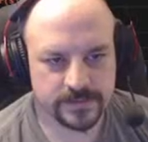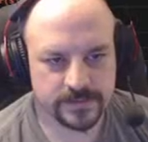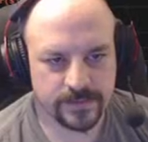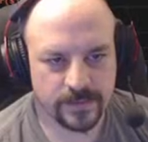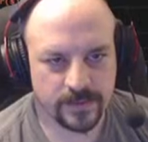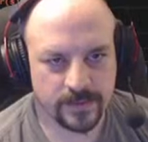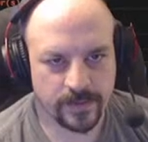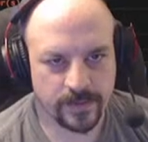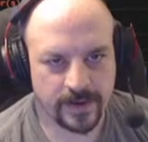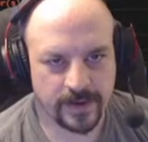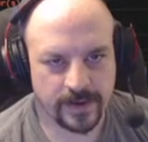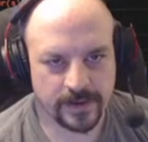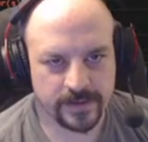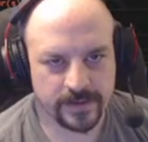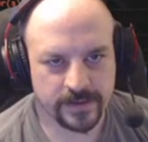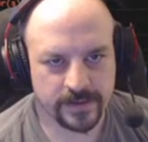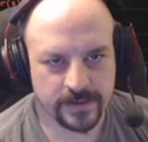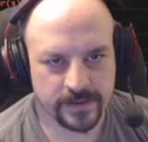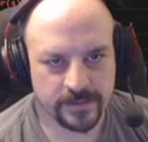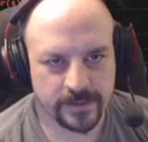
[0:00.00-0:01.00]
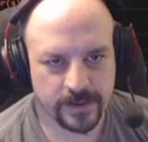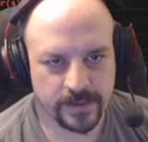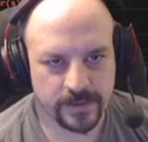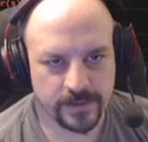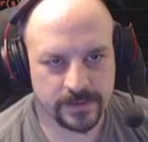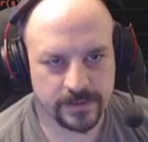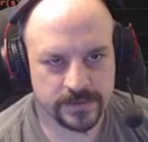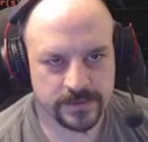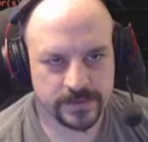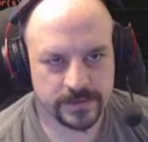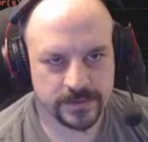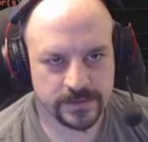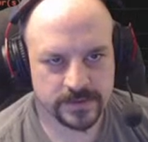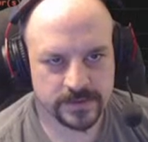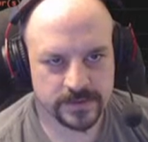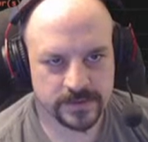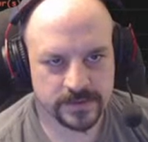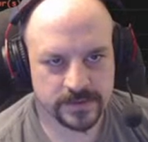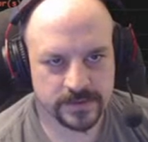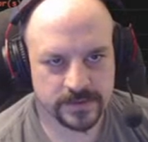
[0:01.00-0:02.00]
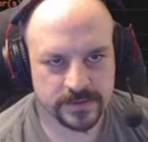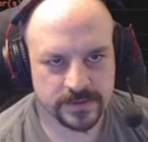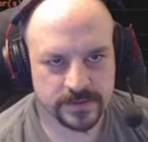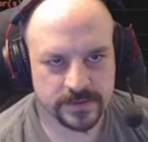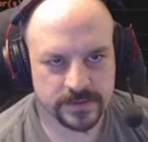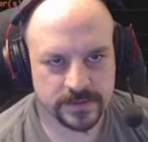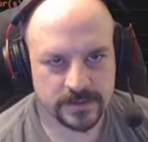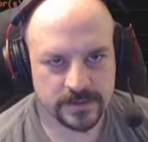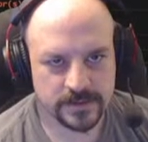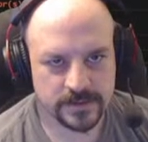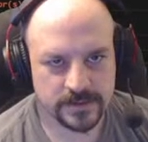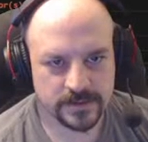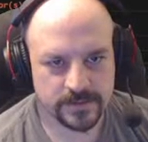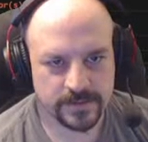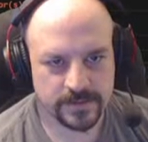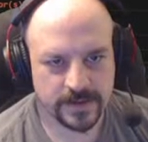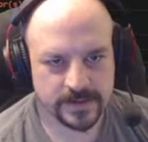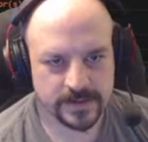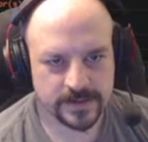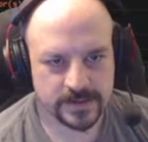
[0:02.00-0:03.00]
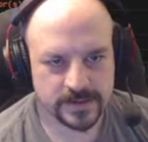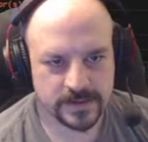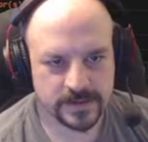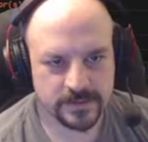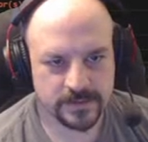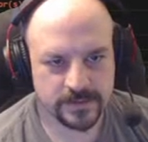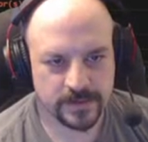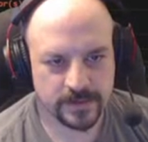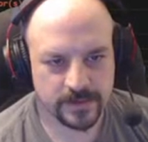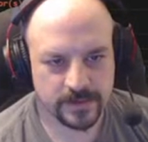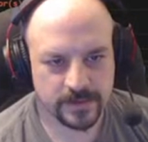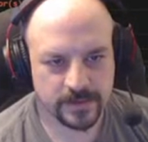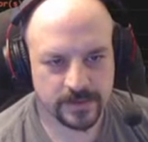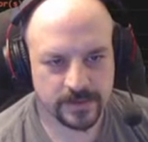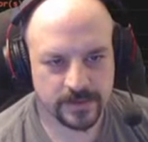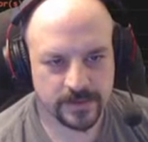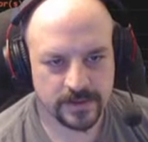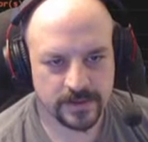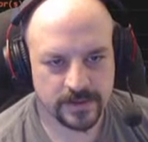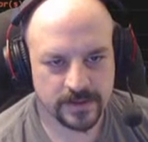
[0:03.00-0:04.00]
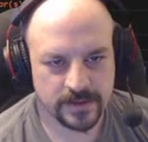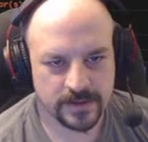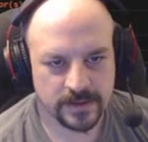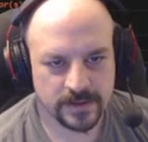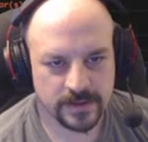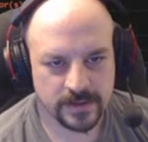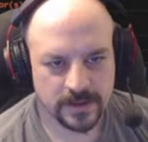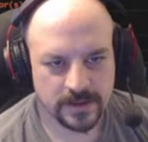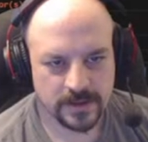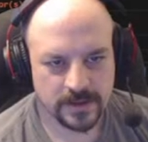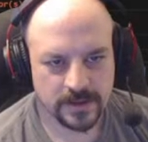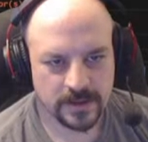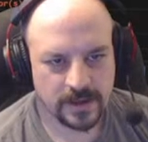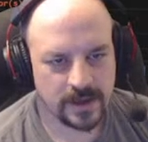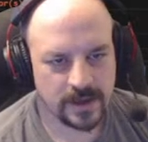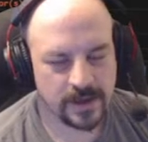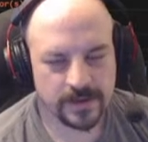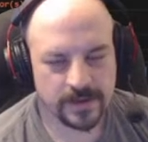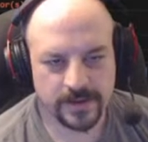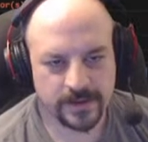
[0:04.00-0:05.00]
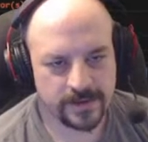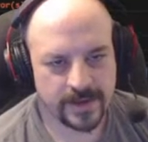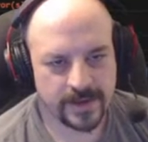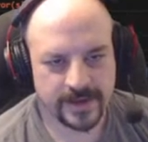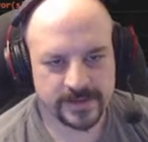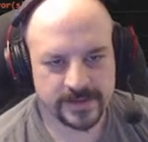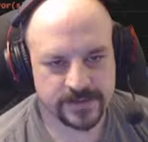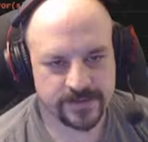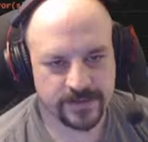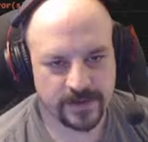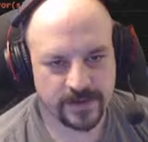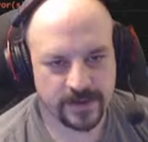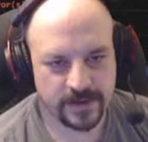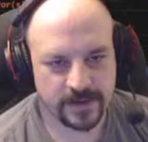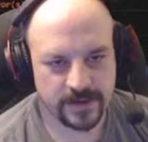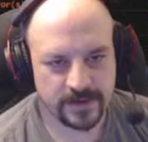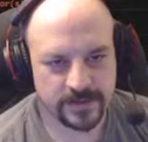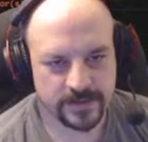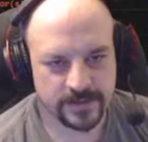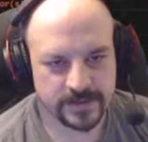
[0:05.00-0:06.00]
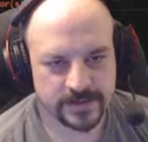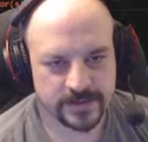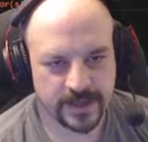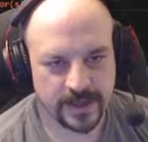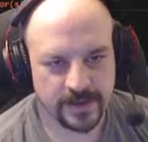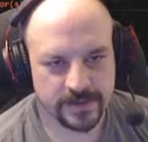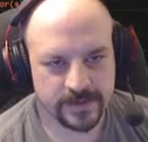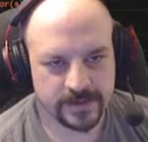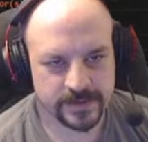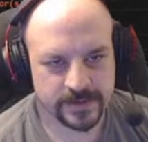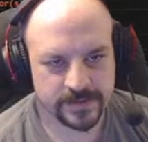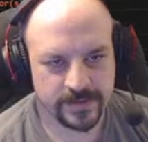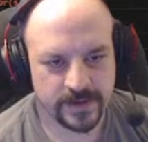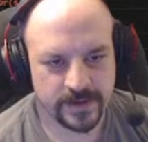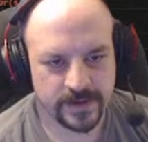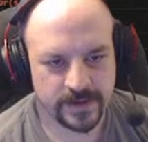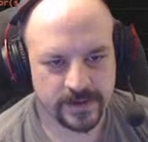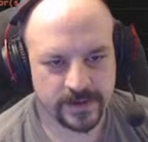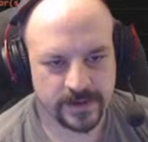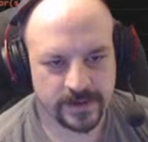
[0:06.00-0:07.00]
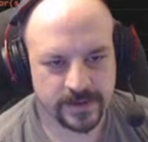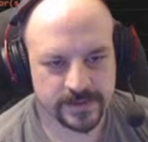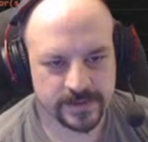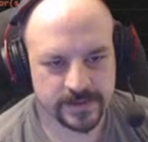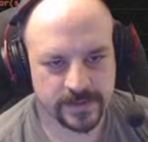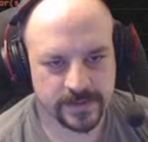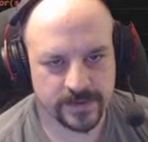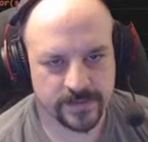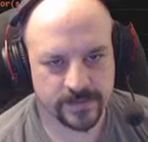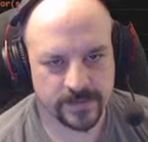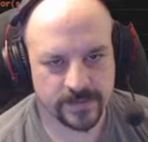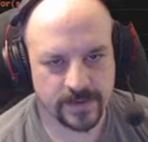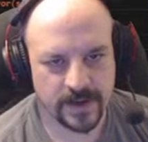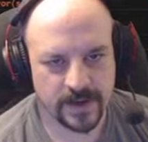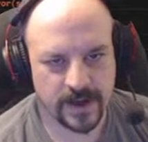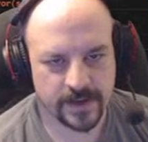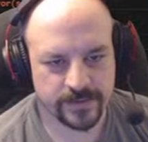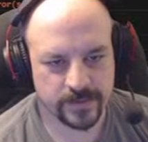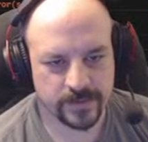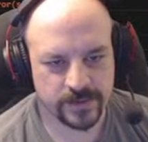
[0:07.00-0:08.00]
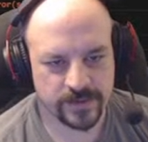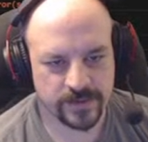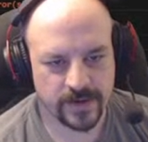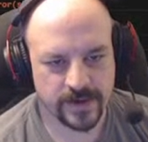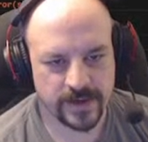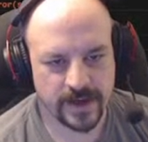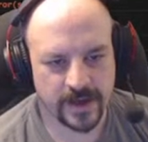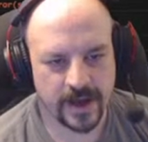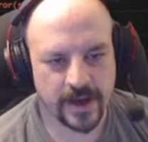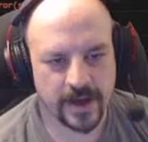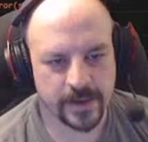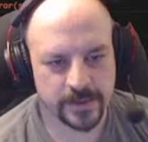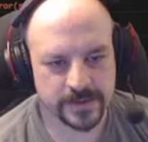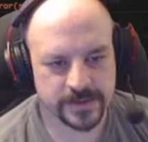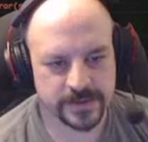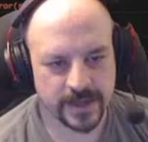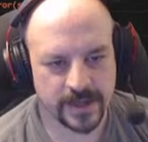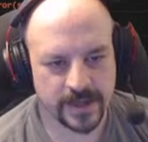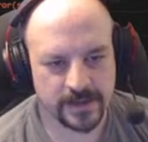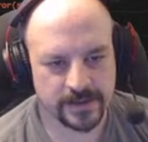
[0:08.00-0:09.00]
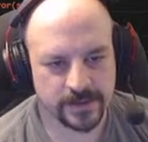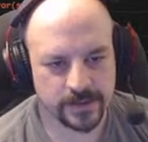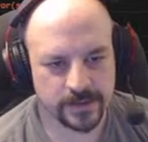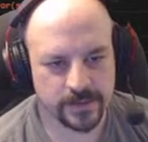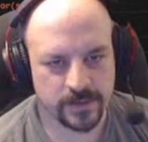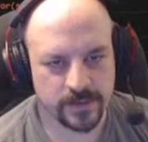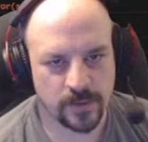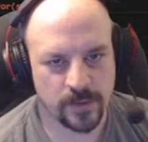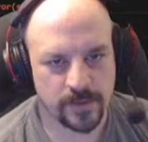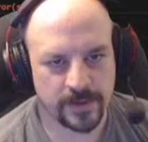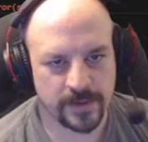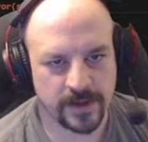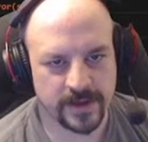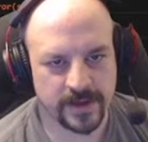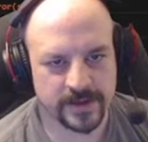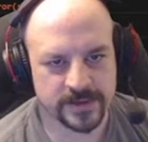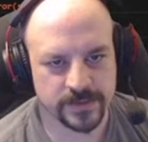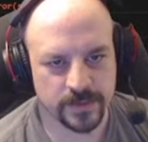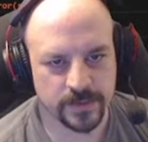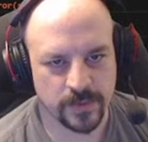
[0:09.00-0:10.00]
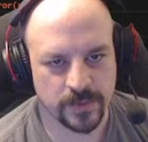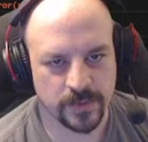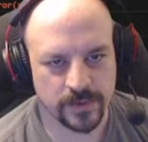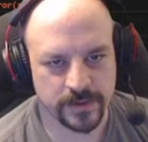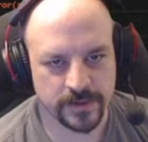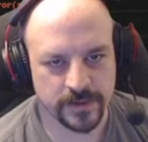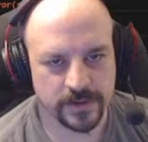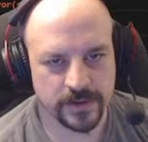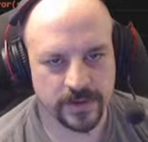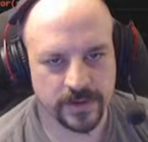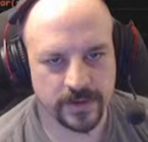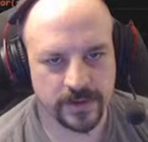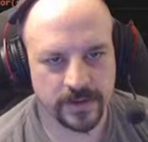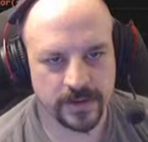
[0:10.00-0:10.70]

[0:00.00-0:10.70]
For what? The bones? Subsystem mode. That's fine. Scale is fine, unless we're trying to auto scale it to a normalized 1.